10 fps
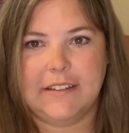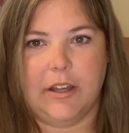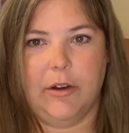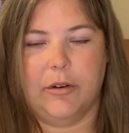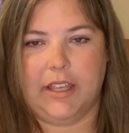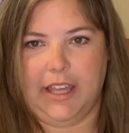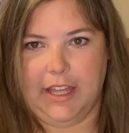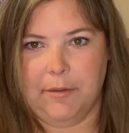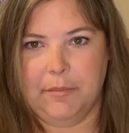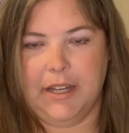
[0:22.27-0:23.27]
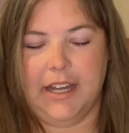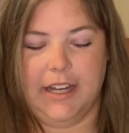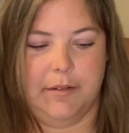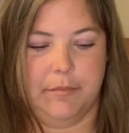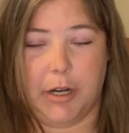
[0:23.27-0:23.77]
So Kim,
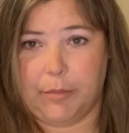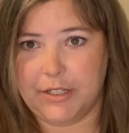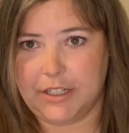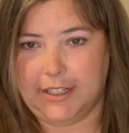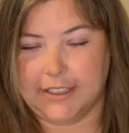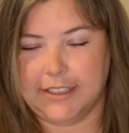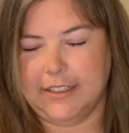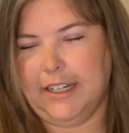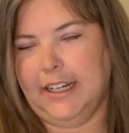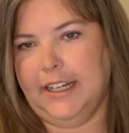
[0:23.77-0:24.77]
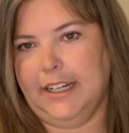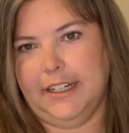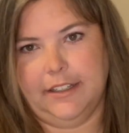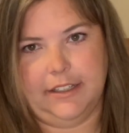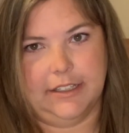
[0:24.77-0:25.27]
Barbara's daughter,
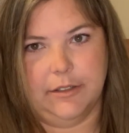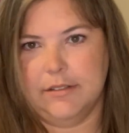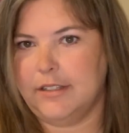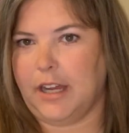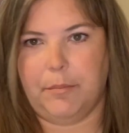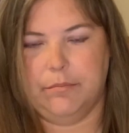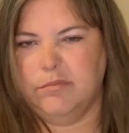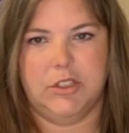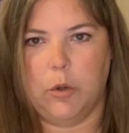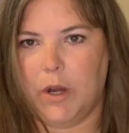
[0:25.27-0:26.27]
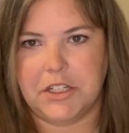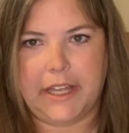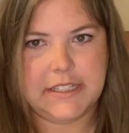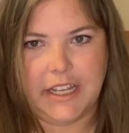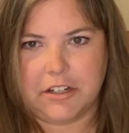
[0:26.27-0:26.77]
don't watch
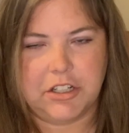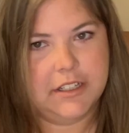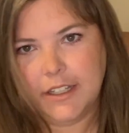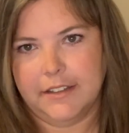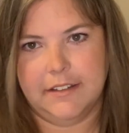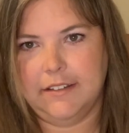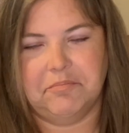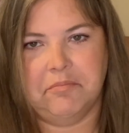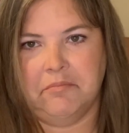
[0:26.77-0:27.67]
that section because